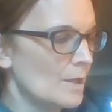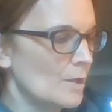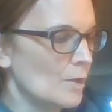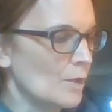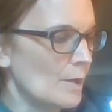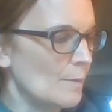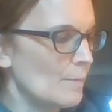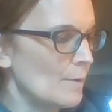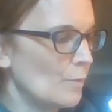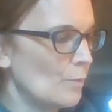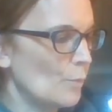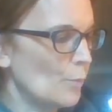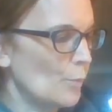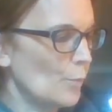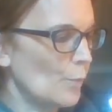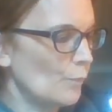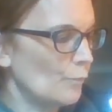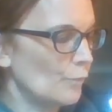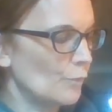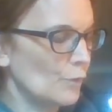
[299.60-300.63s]
Okay, but
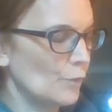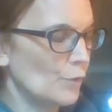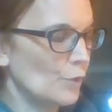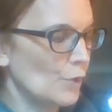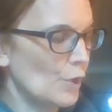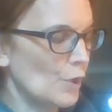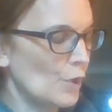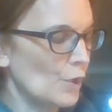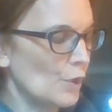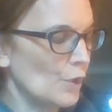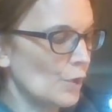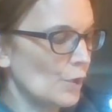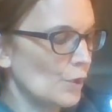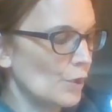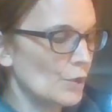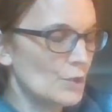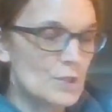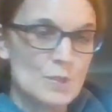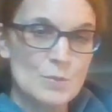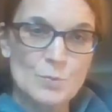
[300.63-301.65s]

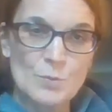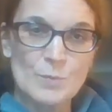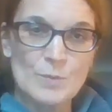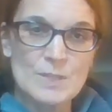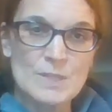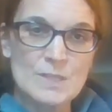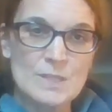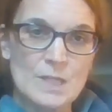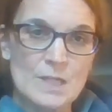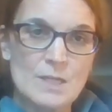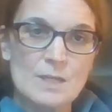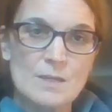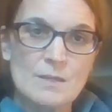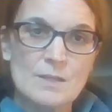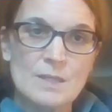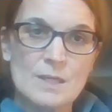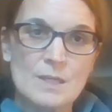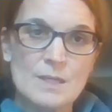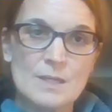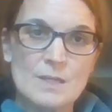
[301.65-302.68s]
since we've been
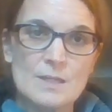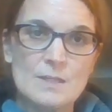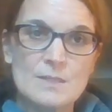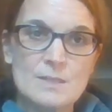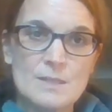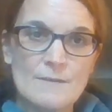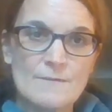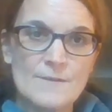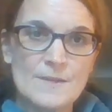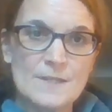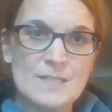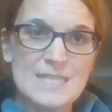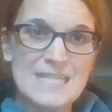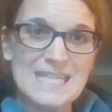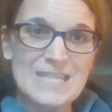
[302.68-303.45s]
studying the suffix